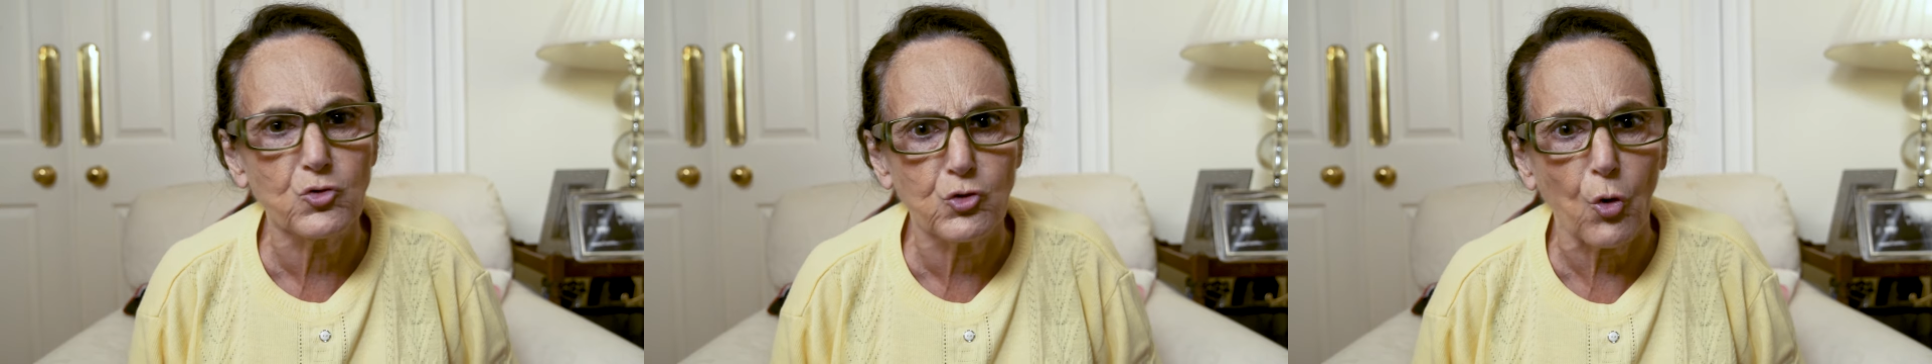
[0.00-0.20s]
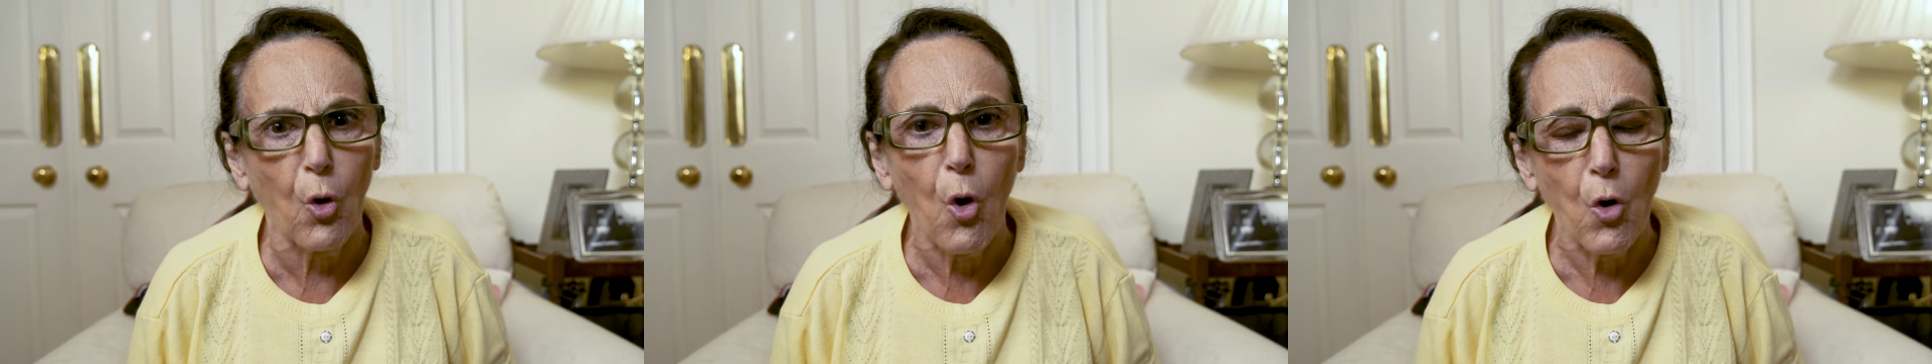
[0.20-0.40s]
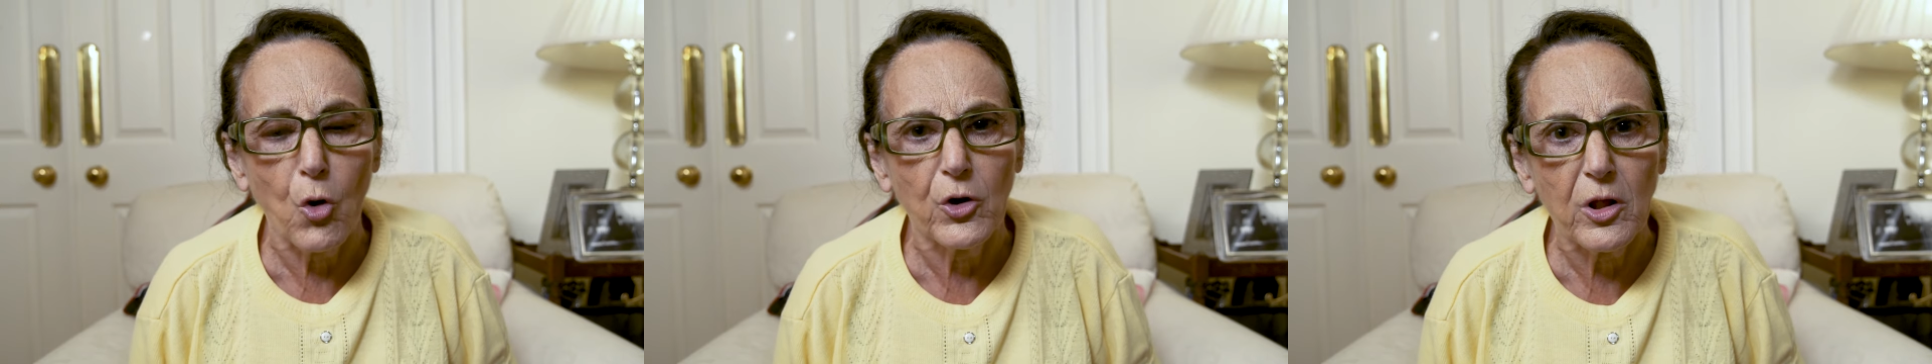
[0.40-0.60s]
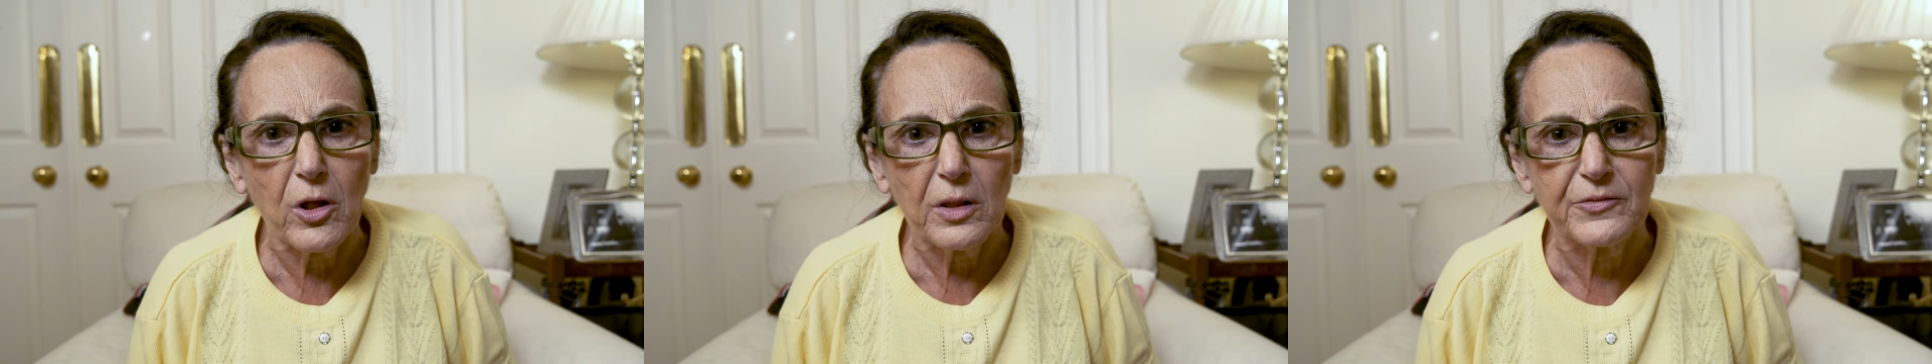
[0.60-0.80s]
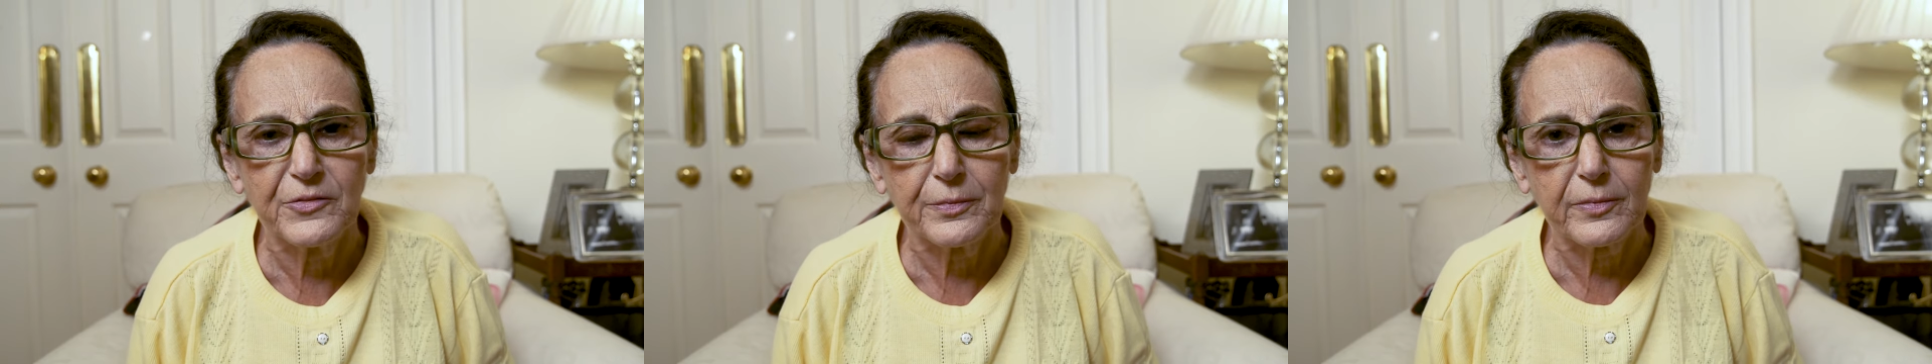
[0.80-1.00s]
Dawn?
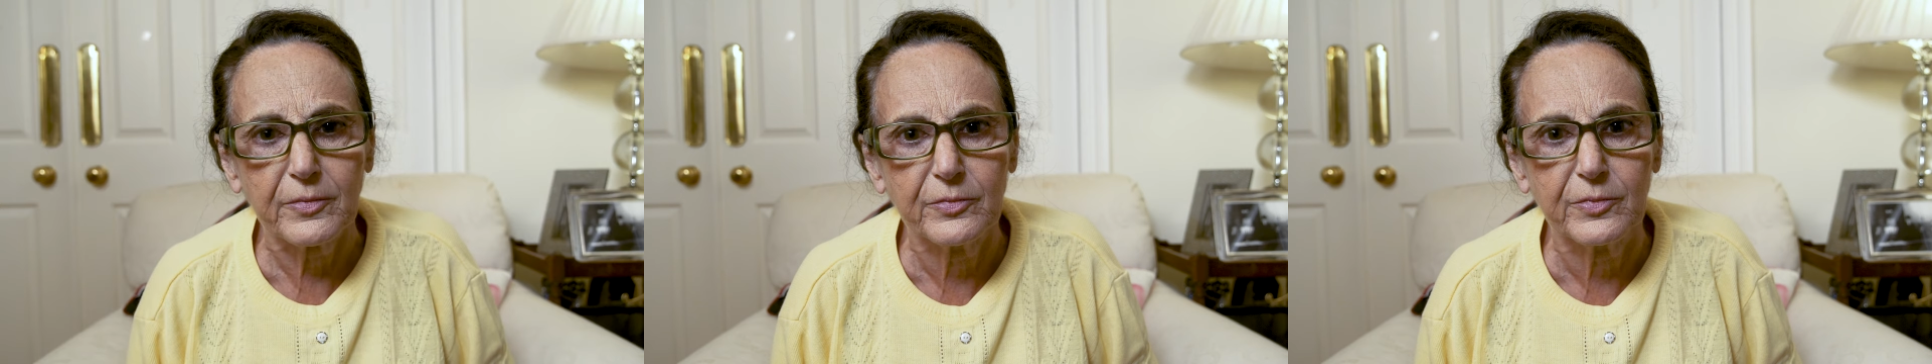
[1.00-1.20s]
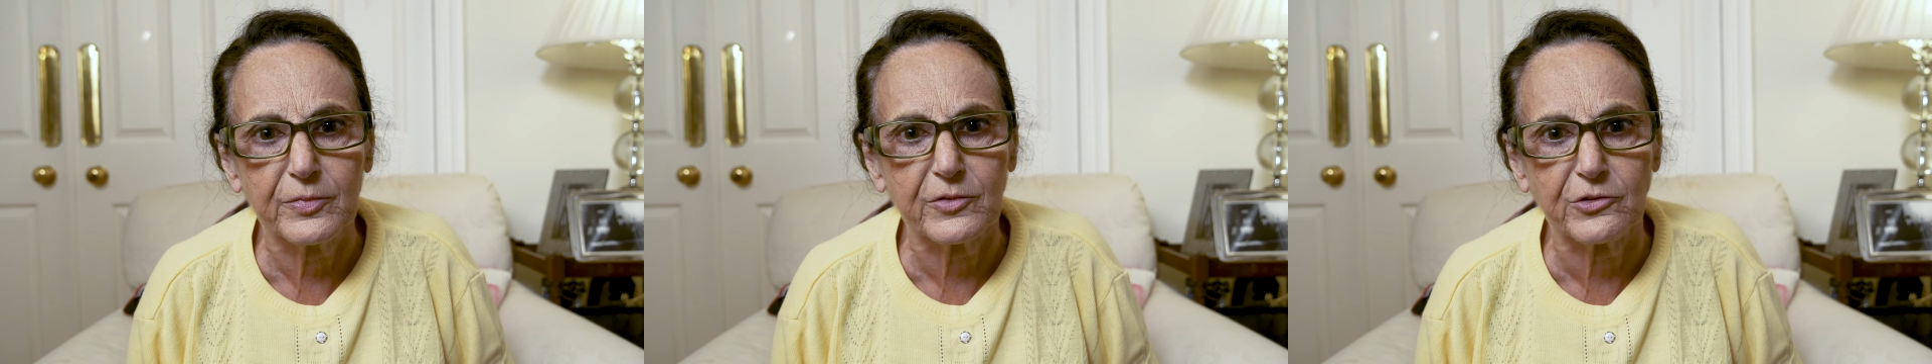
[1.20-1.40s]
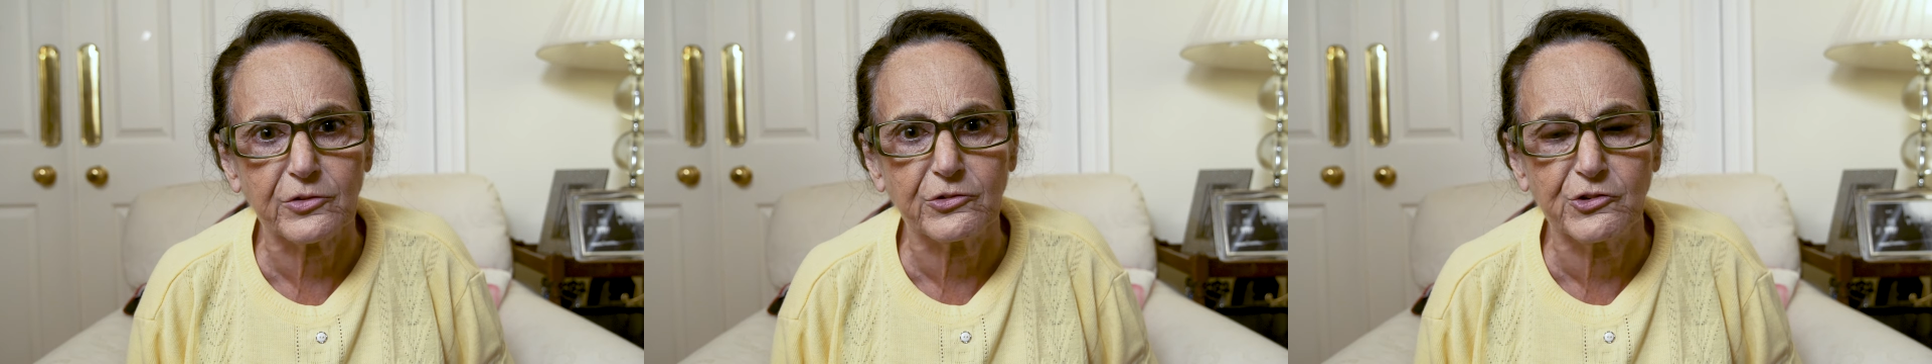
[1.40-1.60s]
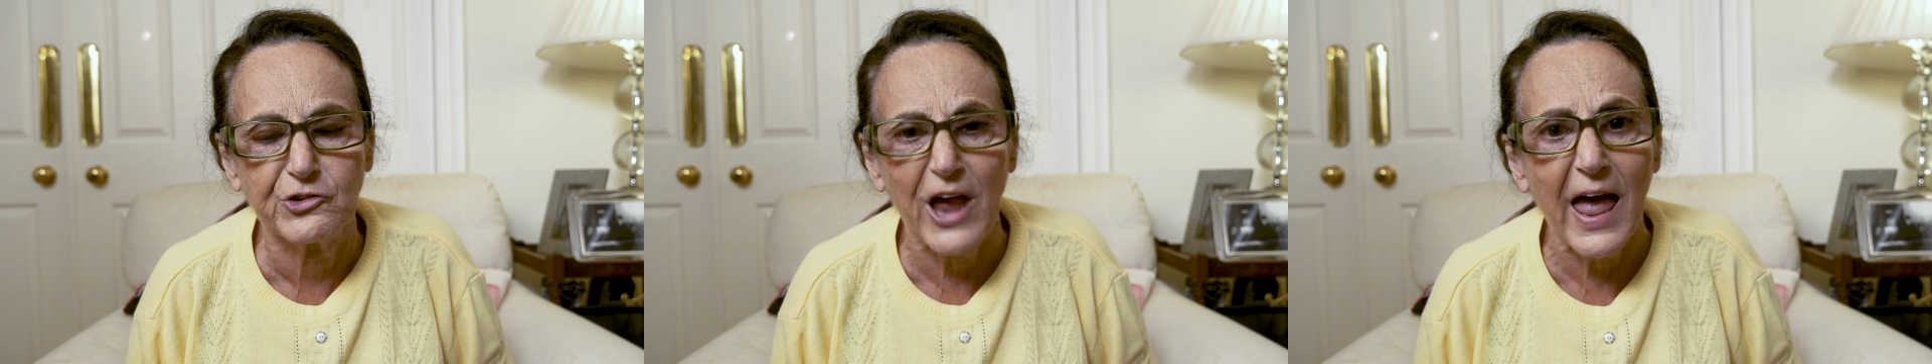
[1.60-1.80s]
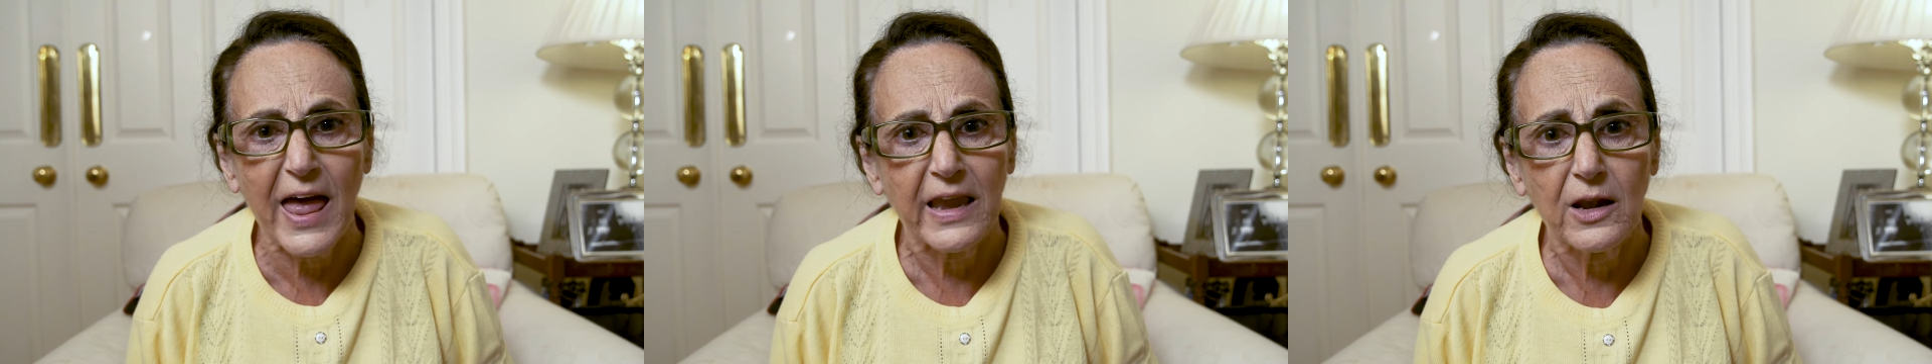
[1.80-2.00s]

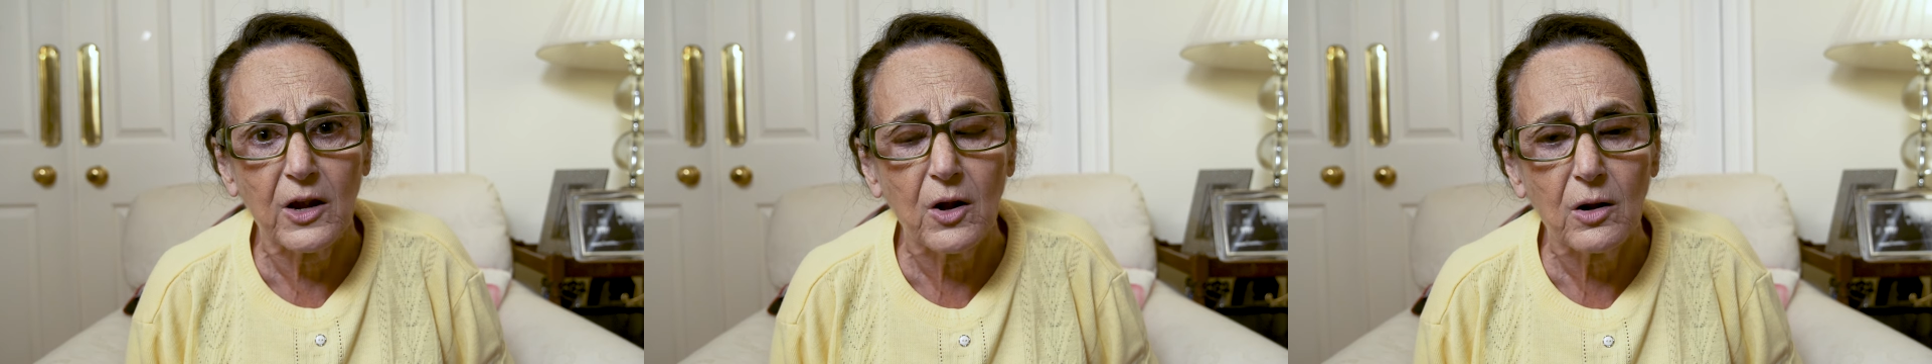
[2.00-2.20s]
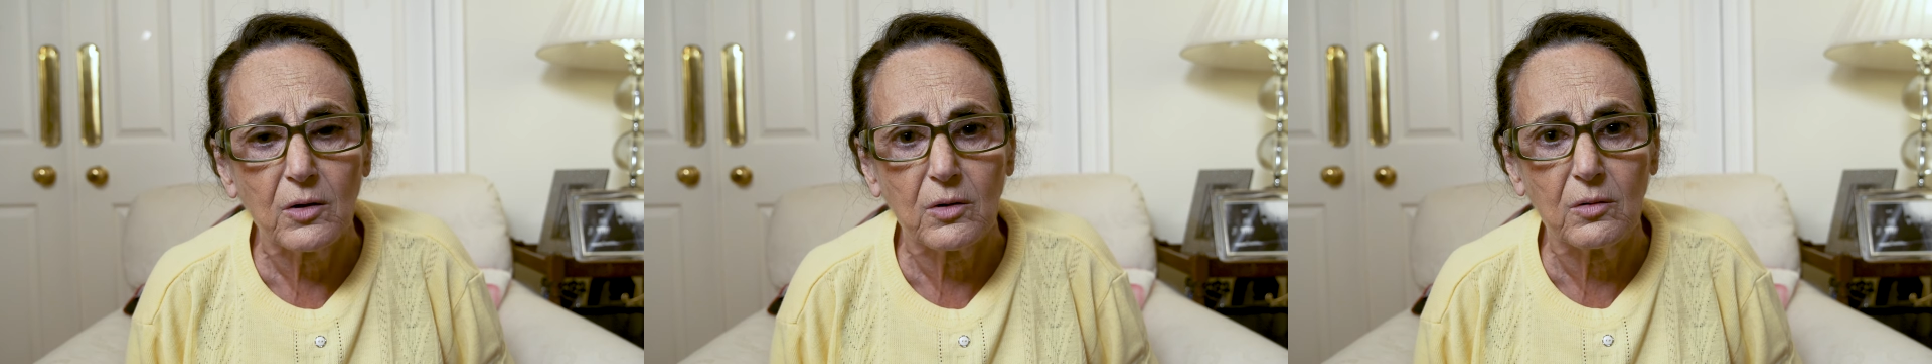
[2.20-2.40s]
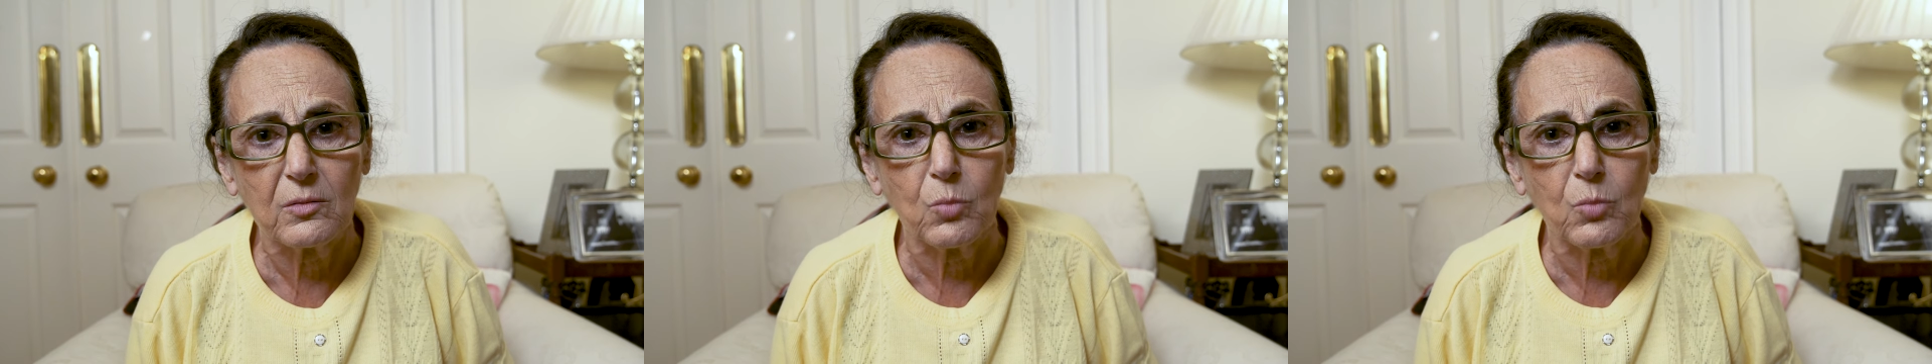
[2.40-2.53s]
Jan?